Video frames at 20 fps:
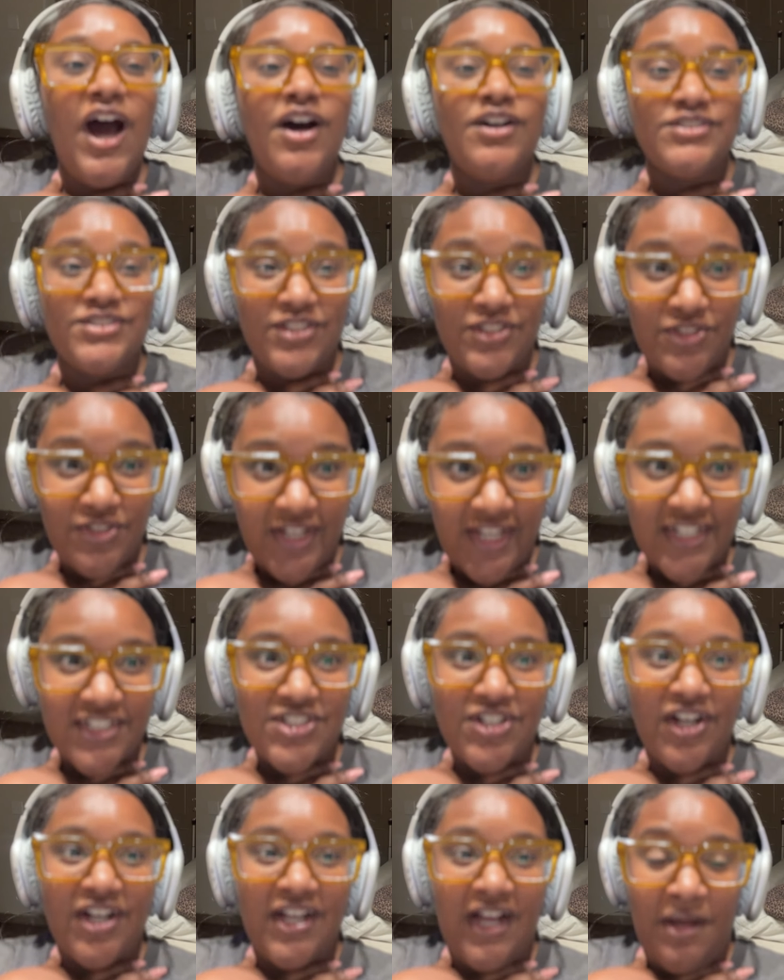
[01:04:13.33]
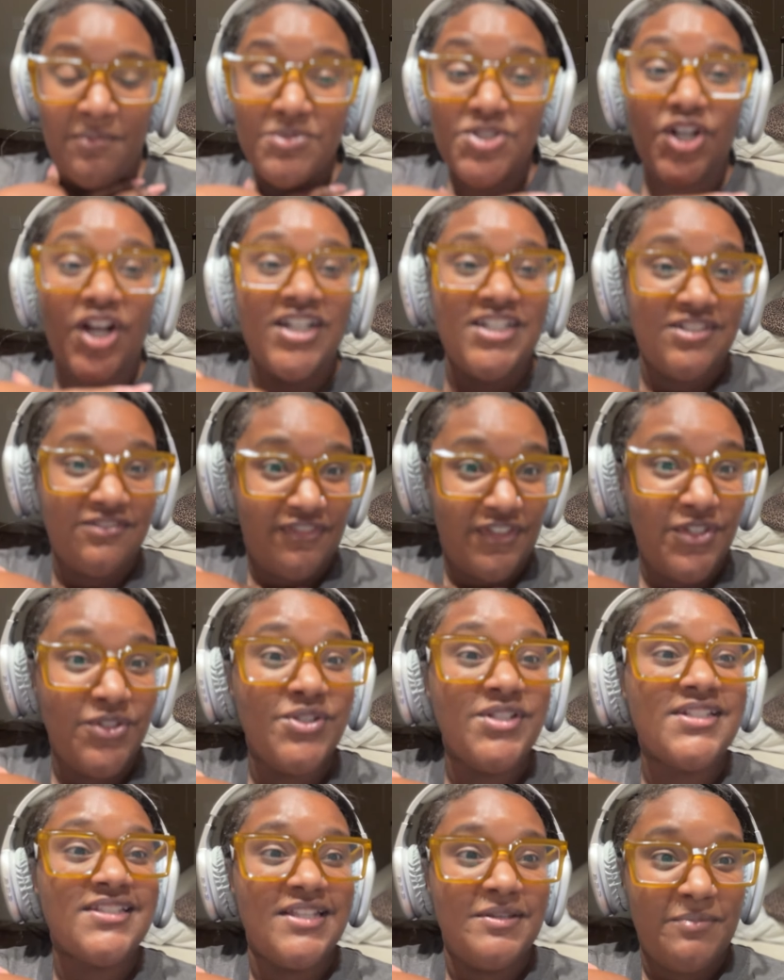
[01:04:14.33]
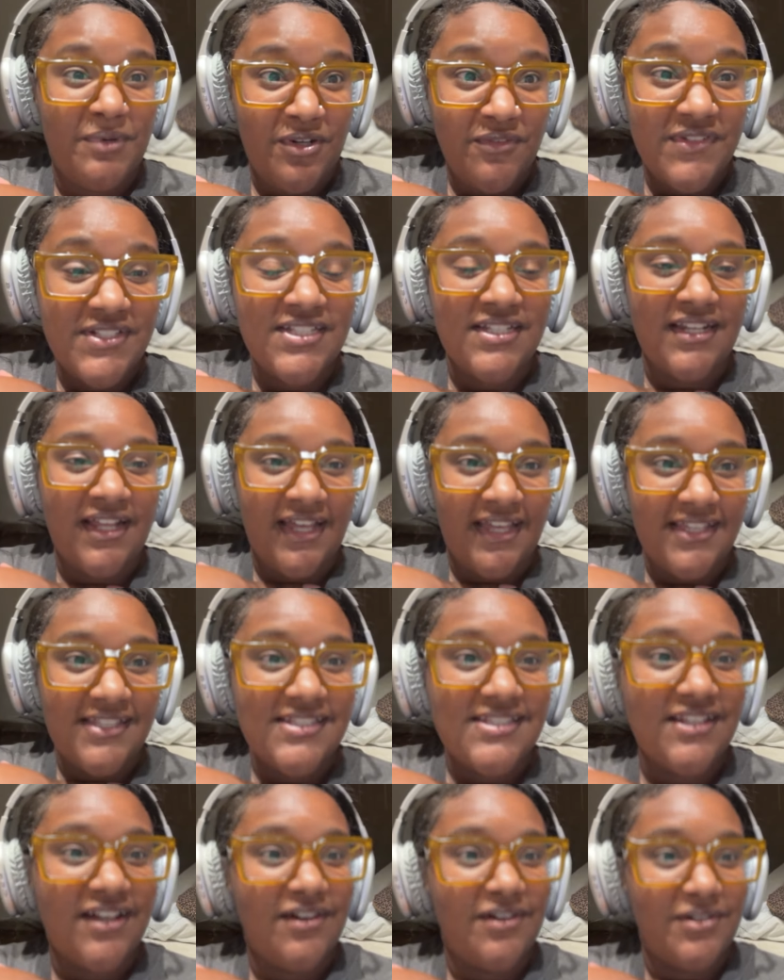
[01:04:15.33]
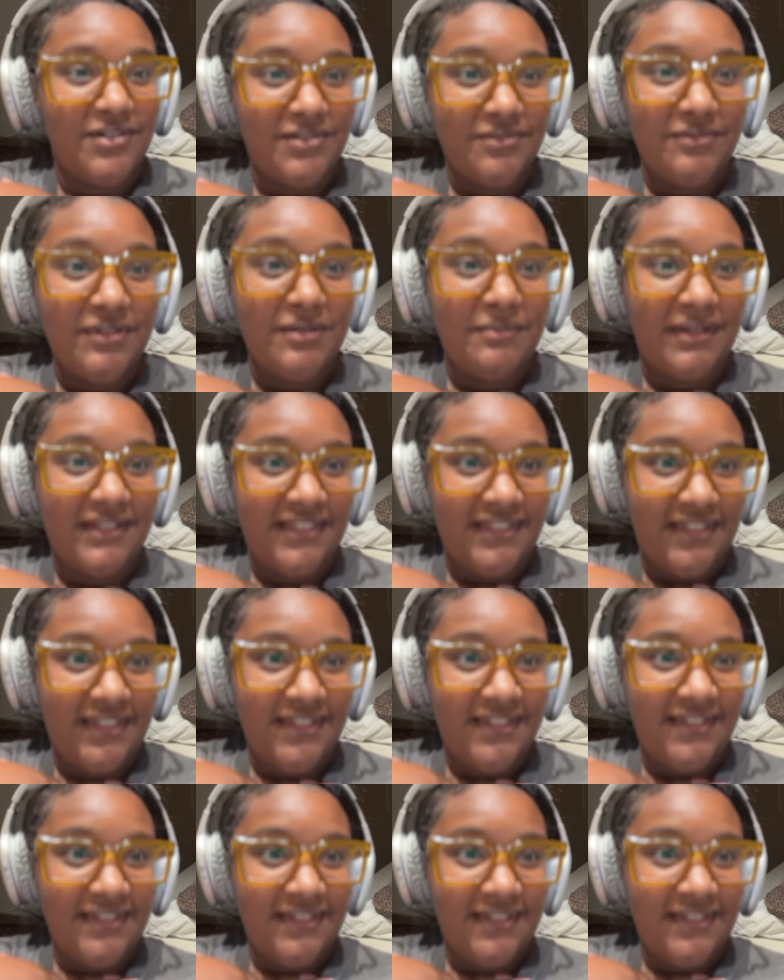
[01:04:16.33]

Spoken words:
Oh, so you gotta try. I'm charging for you to sleep over tonight. So, what about that?